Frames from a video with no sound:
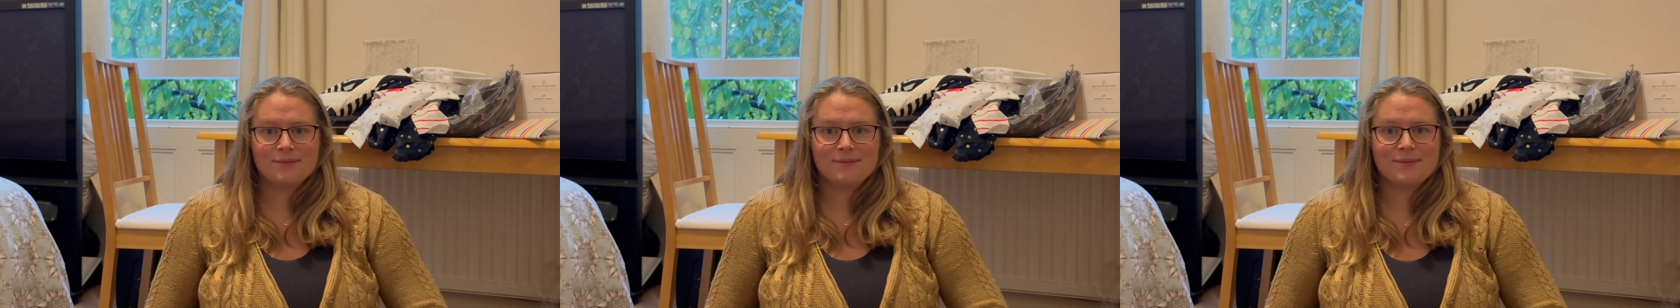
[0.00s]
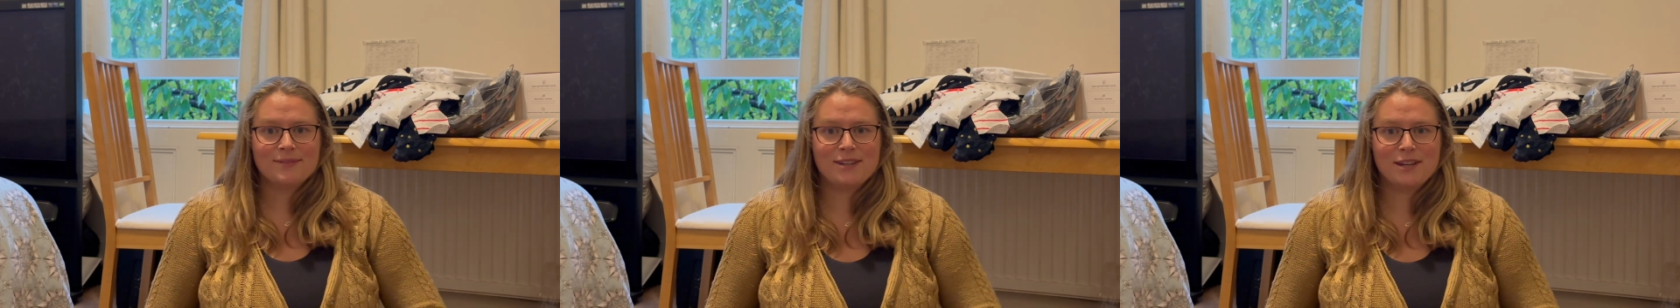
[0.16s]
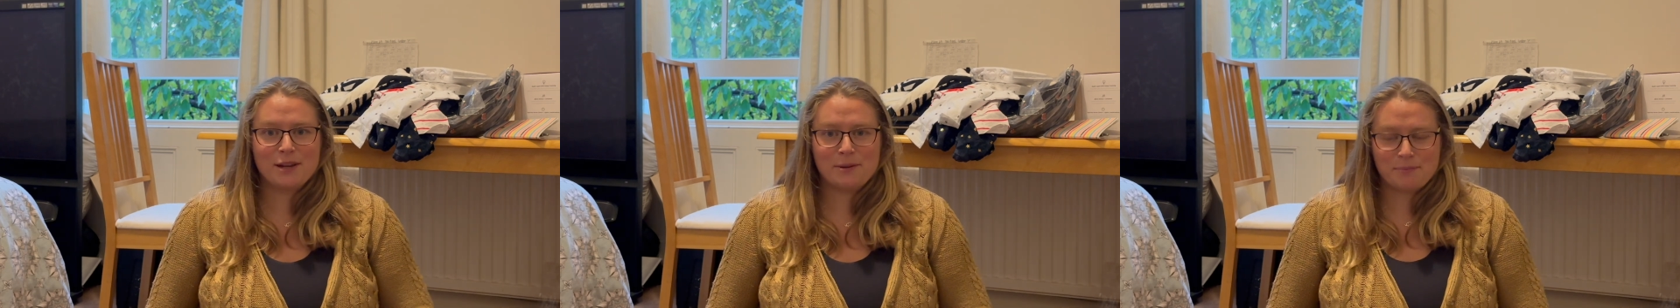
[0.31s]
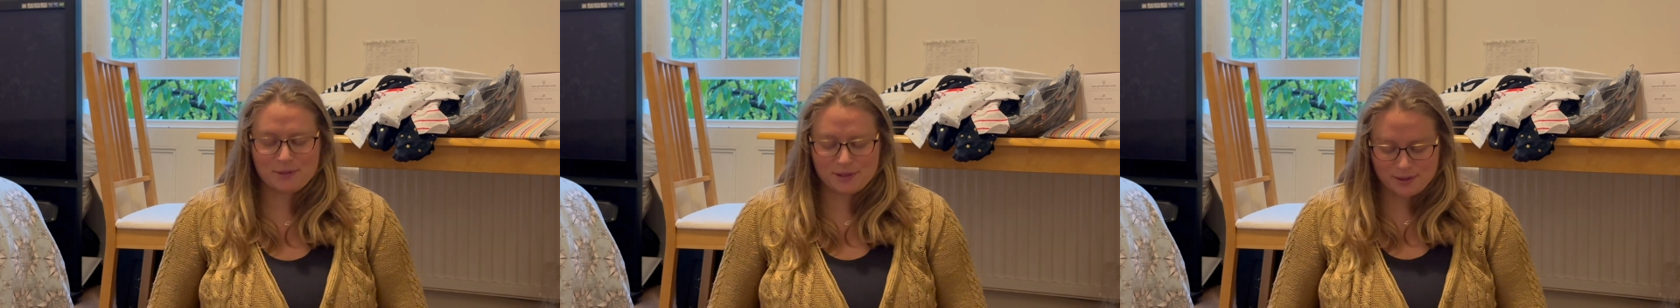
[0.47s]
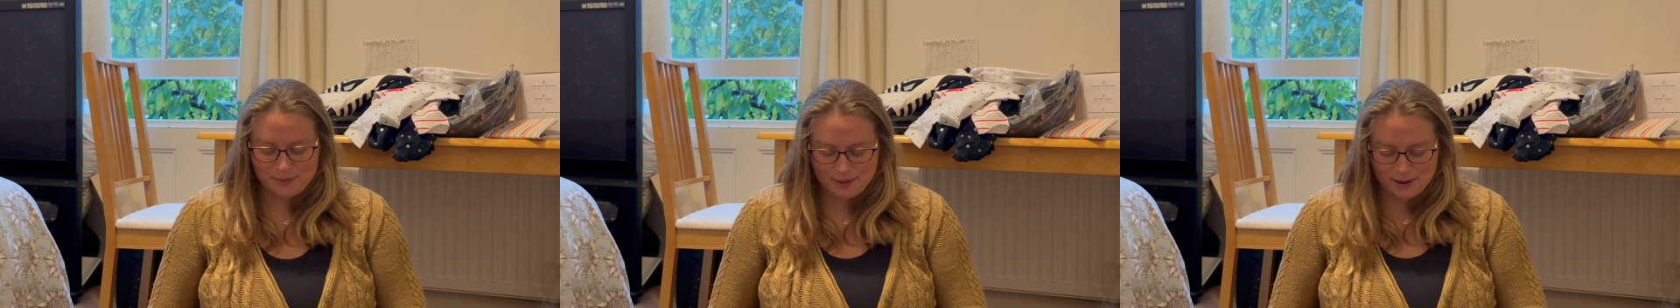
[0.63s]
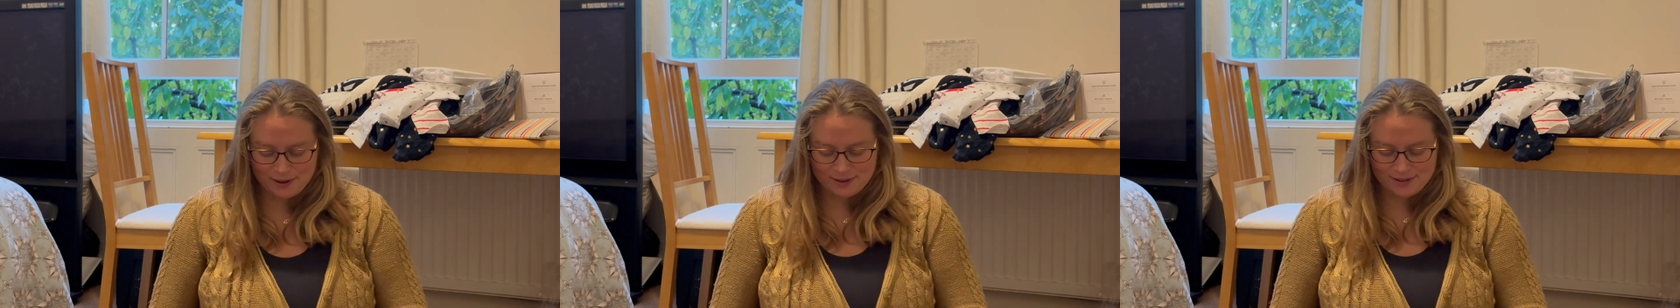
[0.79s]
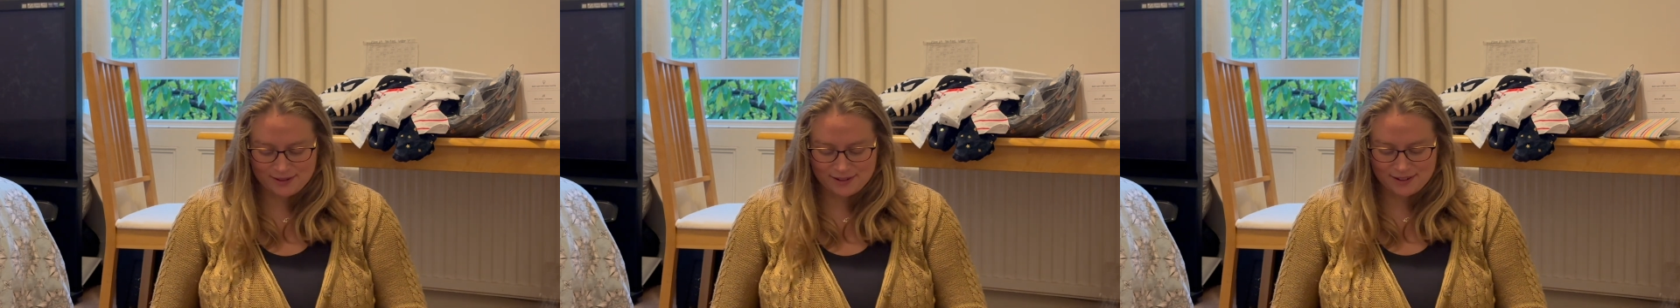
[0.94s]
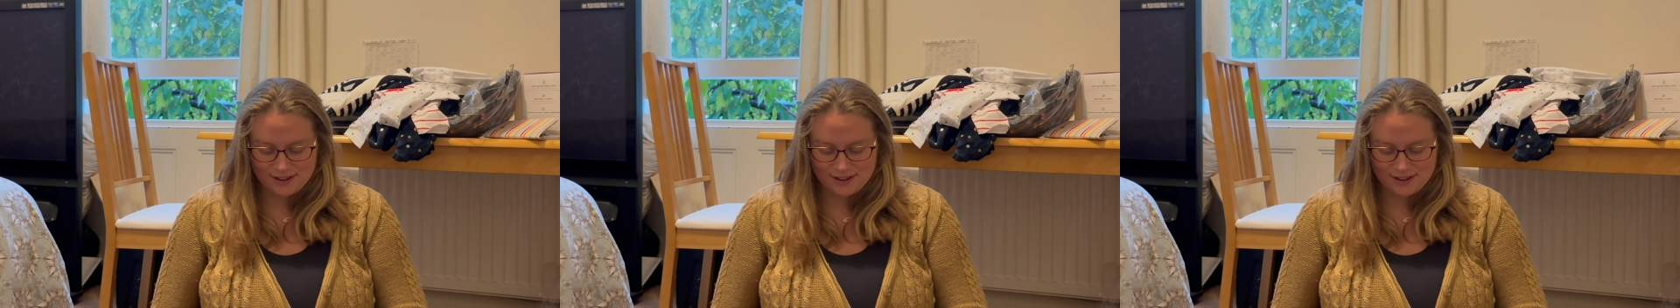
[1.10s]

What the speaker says: tips about